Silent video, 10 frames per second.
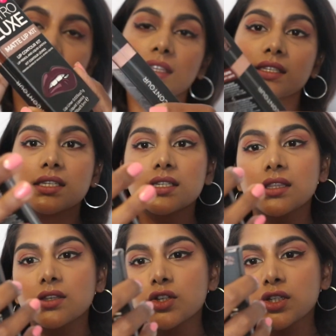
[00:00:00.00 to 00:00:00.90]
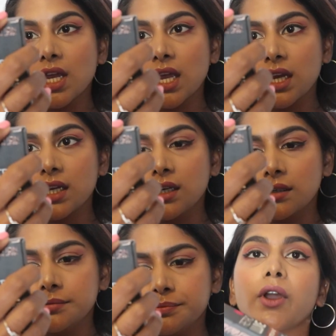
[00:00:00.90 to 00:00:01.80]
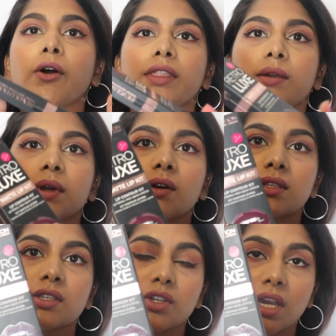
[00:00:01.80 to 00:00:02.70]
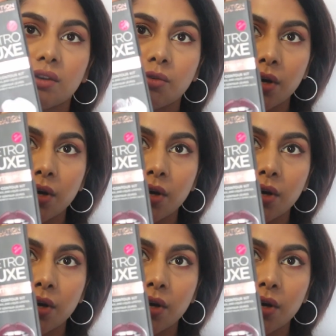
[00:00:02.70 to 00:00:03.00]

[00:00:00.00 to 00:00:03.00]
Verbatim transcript: This is in the shade, oh there we go, it's the shade